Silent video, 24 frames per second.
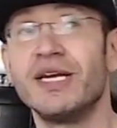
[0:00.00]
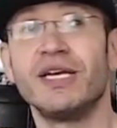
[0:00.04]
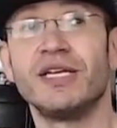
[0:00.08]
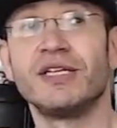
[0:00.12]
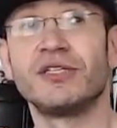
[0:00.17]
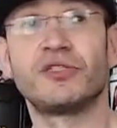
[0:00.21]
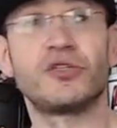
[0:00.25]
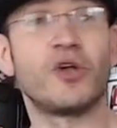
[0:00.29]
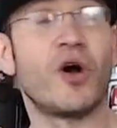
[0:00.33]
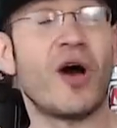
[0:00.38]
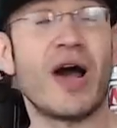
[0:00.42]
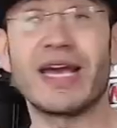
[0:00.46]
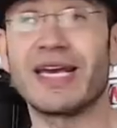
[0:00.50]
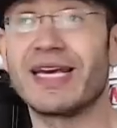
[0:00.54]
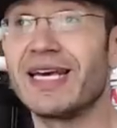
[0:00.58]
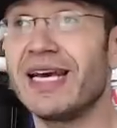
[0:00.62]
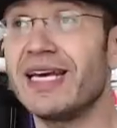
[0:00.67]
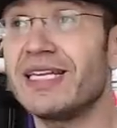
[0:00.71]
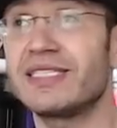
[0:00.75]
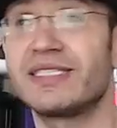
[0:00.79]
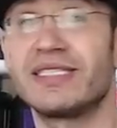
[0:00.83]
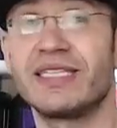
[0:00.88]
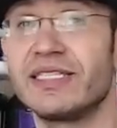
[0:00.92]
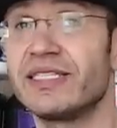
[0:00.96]
So
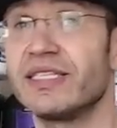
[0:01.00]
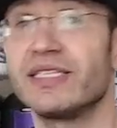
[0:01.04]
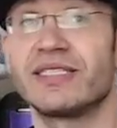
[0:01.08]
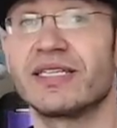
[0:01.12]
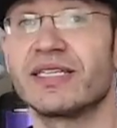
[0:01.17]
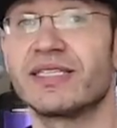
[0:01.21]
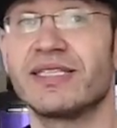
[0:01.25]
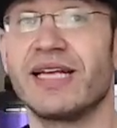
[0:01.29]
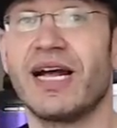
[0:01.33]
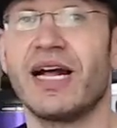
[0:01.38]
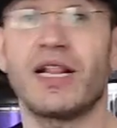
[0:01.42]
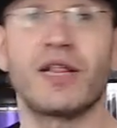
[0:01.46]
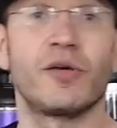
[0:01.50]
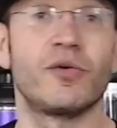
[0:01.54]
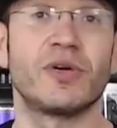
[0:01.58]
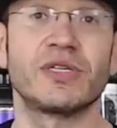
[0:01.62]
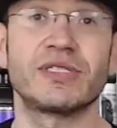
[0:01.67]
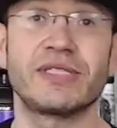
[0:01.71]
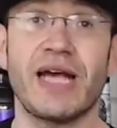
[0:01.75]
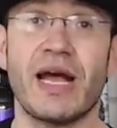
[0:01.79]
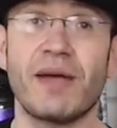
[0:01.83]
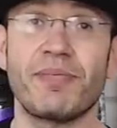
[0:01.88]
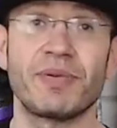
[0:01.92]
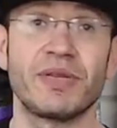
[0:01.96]
guess this is exactly
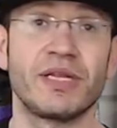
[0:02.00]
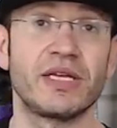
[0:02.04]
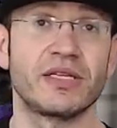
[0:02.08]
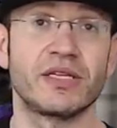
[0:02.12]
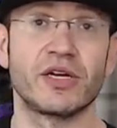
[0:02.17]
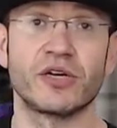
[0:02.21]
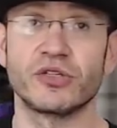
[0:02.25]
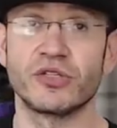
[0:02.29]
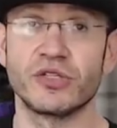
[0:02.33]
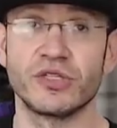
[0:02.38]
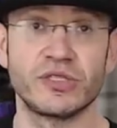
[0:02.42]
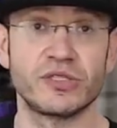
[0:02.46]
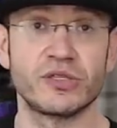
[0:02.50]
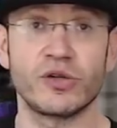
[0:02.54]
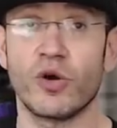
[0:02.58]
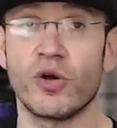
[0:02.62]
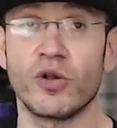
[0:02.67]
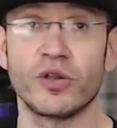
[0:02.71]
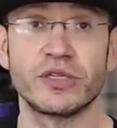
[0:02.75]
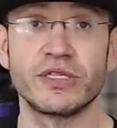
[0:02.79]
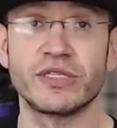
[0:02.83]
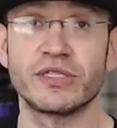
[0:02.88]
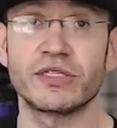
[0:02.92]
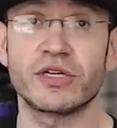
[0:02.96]
what's happening there.
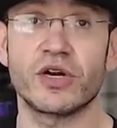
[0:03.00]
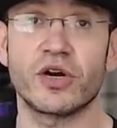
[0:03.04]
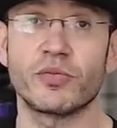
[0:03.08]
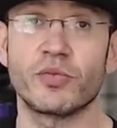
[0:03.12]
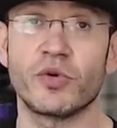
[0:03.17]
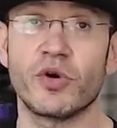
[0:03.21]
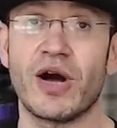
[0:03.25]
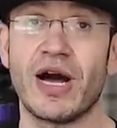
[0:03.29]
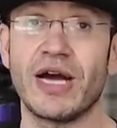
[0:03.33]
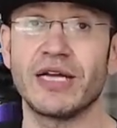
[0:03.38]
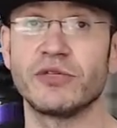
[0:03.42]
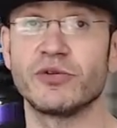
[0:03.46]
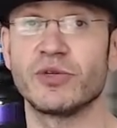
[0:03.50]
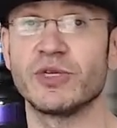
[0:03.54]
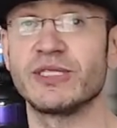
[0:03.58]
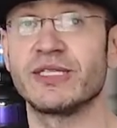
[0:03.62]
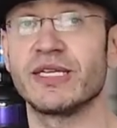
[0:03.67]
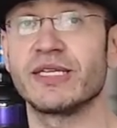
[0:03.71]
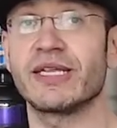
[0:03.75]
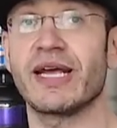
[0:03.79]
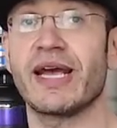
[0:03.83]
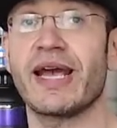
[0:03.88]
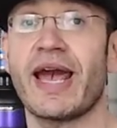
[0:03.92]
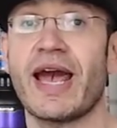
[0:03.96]
All these carbohydrates
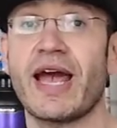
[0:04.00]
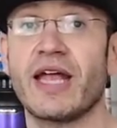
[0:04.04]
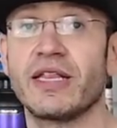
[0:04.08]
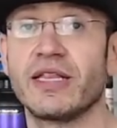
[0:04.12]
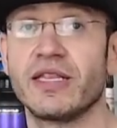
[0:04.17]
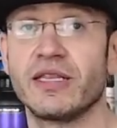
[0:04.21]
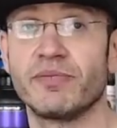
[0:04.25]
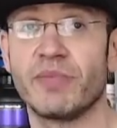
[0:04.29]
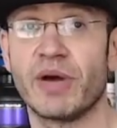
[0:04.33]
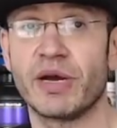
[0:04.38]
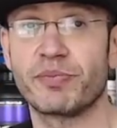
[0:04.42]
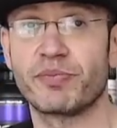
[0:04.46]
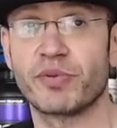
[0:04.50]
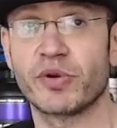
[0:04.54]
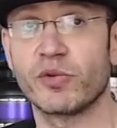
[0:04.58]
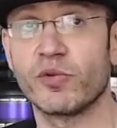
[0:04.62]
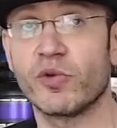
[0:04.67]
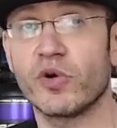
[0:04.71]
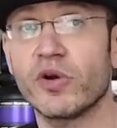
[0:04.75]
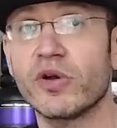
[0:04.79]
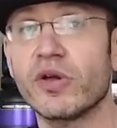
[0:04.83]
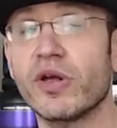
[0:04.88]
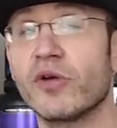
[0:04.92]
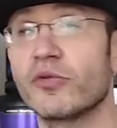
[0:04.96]
that I had in my
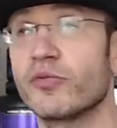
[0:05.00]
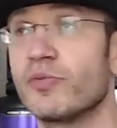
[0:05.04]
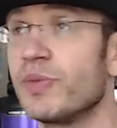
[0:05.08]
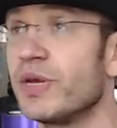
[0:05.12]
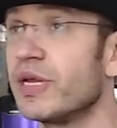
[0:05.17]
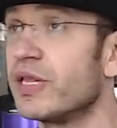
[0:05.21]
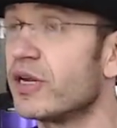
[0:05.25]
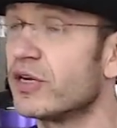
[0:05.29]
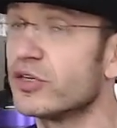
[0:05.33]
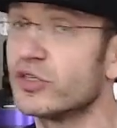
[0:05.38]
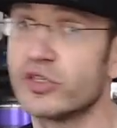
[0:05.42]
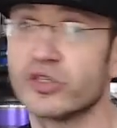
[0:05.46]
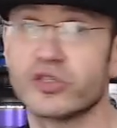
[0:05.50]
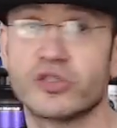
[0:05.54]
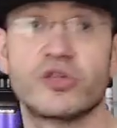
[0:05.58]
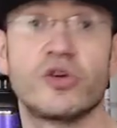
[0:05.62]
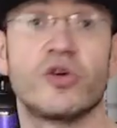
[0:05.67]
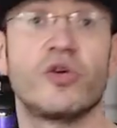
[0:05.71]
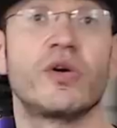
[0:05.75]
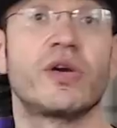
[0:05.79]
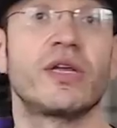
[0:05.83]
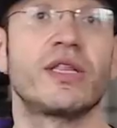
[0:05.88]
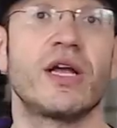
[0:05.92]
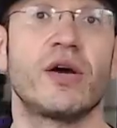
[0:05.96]
pre-workout meal are just
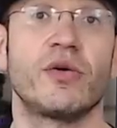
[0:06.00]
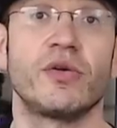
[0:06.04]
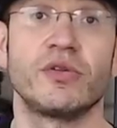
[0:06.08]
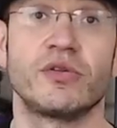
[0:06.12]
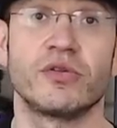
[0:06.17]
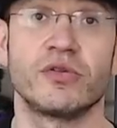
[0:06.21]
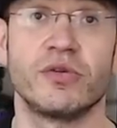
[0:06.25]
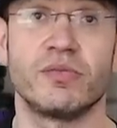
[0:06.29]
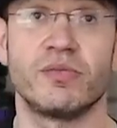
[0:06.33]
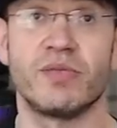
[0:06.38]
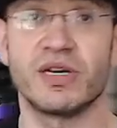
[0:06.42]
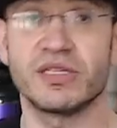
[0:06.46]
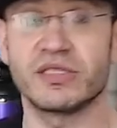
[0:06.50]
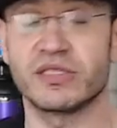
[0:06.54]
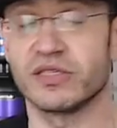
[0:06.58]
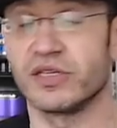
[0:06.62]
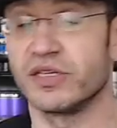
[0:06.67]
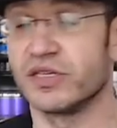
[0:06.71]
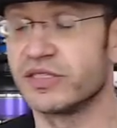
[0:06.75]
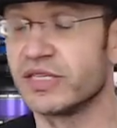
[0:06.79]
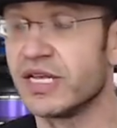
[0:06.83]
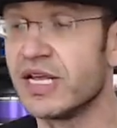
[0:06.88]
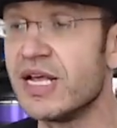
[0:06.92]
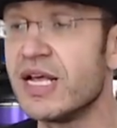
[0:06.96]
going now into the
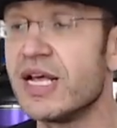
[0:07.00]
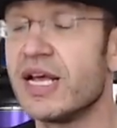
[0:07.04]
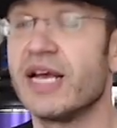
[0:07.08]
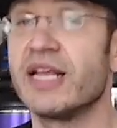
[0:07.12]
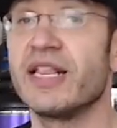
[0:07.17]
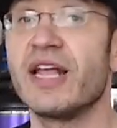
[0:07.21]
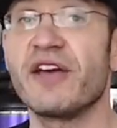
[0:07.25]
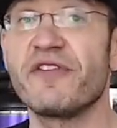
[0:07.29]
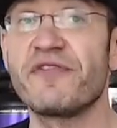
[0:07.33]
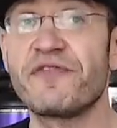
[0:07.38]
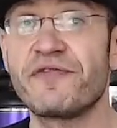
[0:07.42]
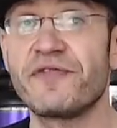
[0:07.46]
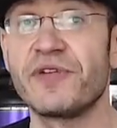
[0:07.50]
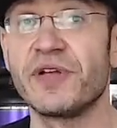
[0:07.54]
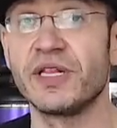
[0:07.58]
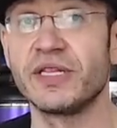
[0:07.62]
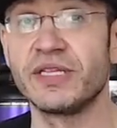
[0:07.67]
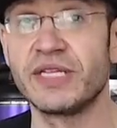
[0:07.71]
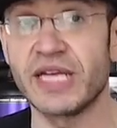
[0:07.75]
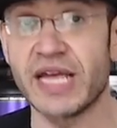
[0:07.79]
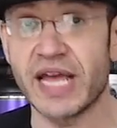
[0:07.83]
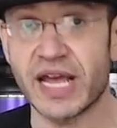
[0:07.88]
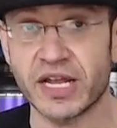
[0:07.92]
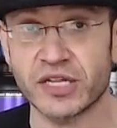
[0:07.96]
muscles, and I feel
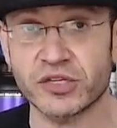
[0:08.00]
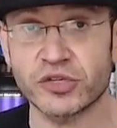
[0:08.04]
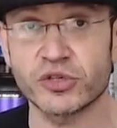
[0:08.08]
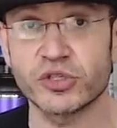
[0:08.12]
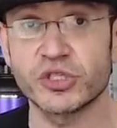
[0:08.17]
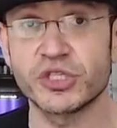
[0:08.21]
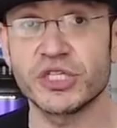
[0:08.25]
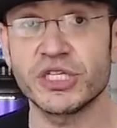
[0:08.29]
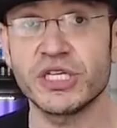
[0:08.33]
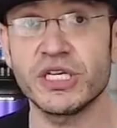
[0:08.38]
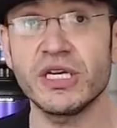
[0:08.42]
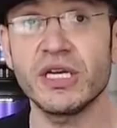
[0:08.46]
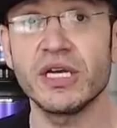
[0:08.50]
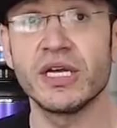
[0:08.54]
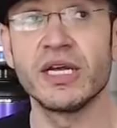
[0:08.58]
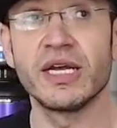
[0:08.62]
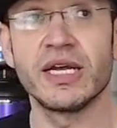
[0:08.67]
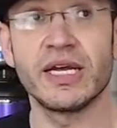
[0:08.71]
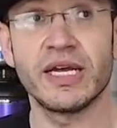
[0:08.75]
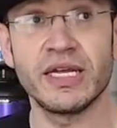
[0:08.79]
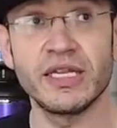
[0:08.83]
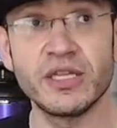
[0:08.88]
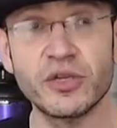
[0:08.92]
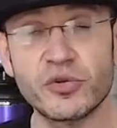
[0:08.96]
the energy
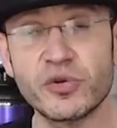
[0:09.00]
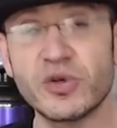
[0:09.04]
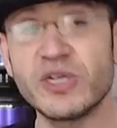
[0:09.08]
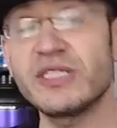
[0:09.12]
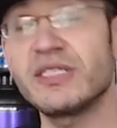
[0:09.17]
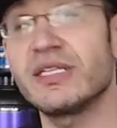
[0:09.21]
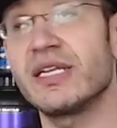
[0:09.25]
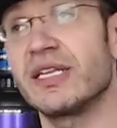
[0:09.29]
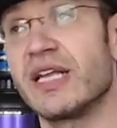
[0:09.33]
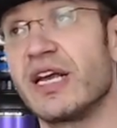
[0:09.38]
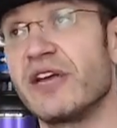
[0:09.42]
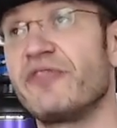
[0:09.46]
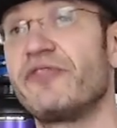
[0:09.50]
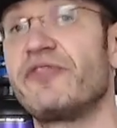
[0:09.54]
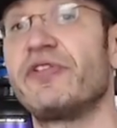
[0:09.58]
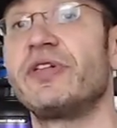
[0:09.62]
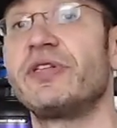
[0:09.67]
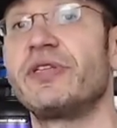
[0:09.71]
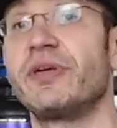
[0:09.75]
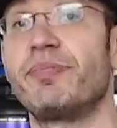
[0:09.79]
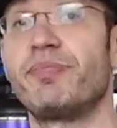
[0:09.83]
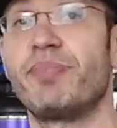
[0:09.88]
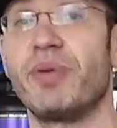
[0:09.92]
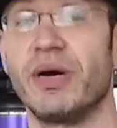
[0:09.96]
increase and I feel
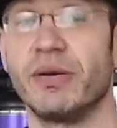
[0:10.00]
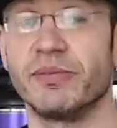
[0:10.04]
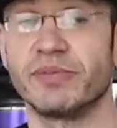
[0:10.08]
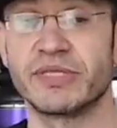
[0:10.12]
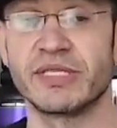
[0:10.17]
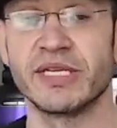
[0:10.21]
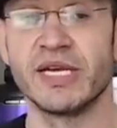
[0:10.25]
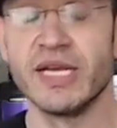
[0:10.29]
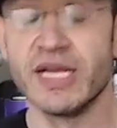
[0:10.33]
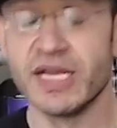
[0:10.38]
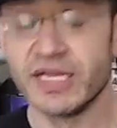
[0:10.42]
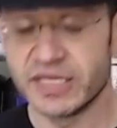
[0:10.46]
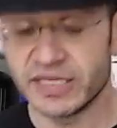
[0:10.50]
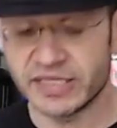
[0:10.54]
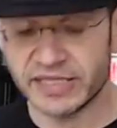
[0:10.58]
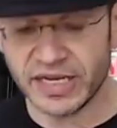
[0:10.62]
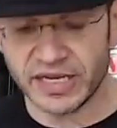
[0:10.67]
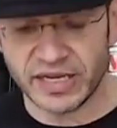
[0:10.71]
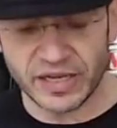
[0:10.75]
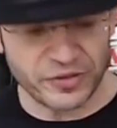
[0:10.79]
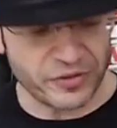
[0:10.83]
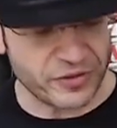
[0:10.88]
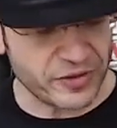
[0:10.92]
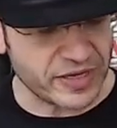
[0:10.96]
the pumps. The
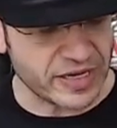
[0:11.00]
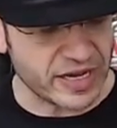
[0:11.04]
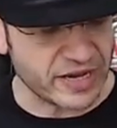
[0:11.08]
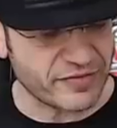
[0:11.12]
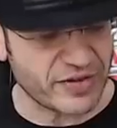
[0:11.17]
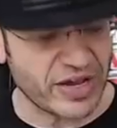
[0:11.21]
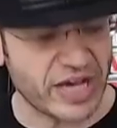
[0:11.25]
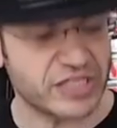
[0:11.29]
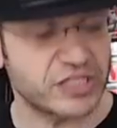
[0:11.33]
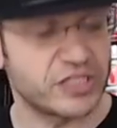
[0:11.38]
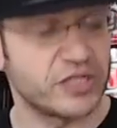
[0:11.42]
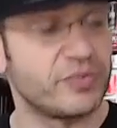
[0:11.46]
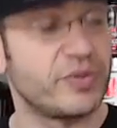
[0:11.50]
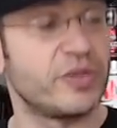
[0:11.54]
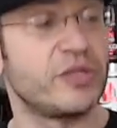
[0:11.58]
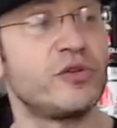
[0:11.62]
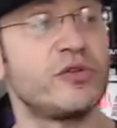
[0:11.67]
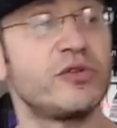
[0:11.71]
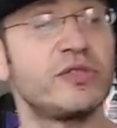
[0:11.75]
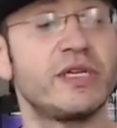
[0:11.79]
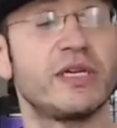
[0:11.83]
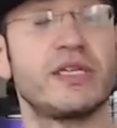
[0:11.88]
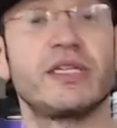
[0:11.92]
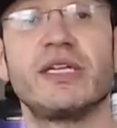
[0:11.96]
second thing I've actually been
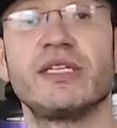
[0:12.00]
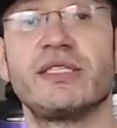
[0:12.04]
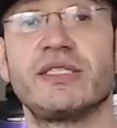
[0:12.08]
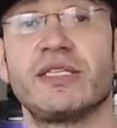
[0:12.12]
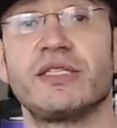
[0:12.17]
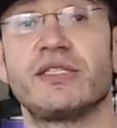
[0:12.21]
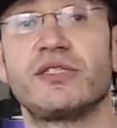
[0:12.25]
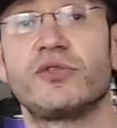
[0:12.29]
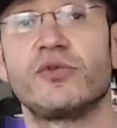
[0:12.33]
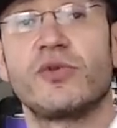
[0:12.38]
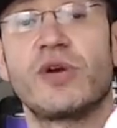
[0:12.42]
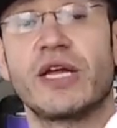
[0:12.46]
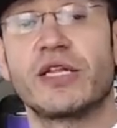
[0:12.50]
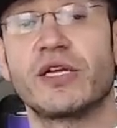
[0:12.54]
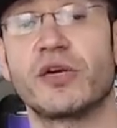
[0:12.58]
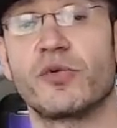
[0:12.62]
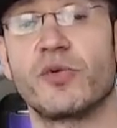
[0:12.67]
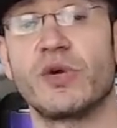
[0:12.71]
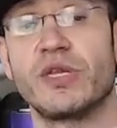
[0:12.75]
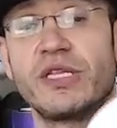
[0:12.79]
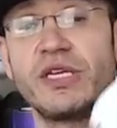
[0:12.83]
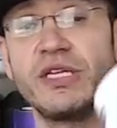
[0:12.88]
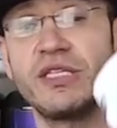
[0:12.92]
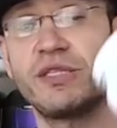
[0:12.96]
using this is together
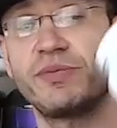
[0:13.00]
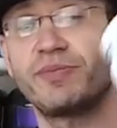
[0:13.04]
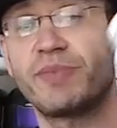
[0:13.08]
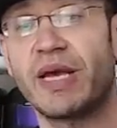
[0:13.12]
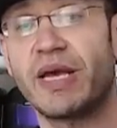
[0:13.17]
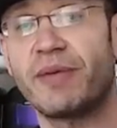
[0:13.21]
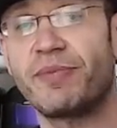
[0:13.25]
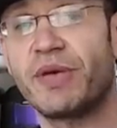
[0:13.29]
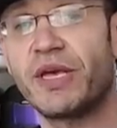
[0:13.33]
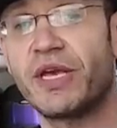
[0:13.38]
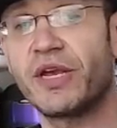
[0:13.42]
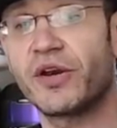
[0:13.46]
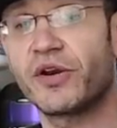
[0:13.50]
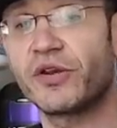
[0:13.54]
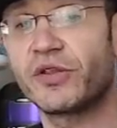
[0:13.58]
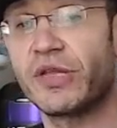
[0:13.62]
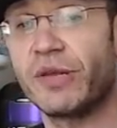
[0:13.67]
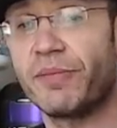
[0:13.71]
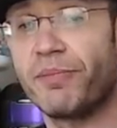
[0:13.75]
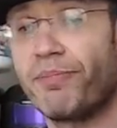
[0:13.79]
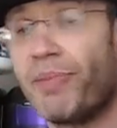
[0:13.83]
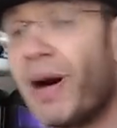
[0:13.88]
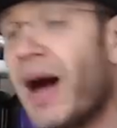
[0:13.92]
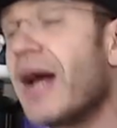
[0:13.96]
with this baby here, the
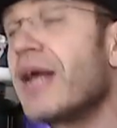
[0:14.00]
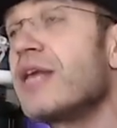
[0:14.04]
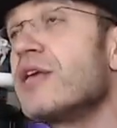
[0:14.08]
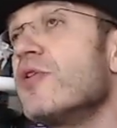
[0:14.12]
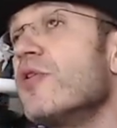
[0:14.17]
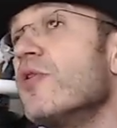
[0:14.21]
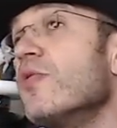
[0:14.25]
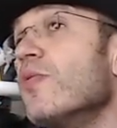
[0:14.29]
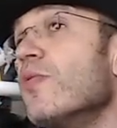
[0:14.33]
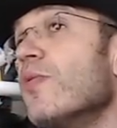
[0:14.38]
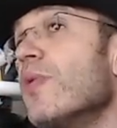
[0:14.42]
Bio